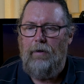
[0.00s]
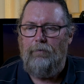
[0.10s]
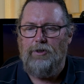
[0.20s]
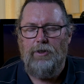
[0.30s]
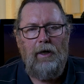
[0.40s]

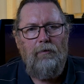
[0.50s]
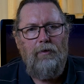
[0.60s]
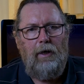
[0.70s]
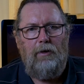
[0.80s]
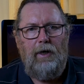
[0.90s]
The second
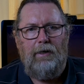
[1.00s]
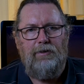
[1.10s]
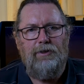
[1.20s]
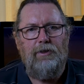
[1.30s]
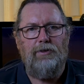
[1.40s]
thing it
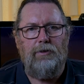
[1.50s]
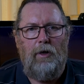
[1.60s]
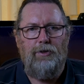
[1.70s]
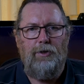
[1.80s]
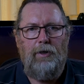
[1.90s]
does is it
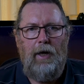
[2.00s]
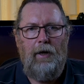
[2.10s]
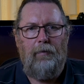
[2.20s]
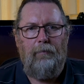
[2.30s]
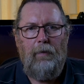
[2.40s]
slows you down.